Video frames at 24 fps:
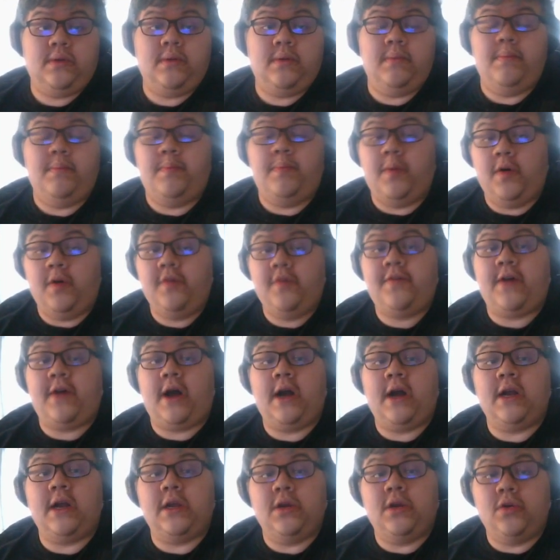Both
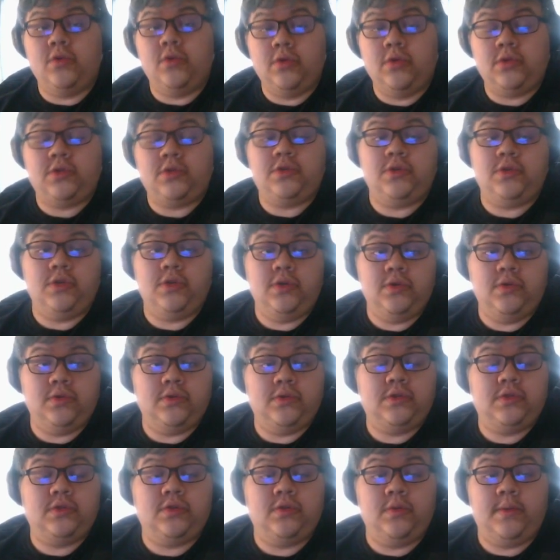are good to use, to be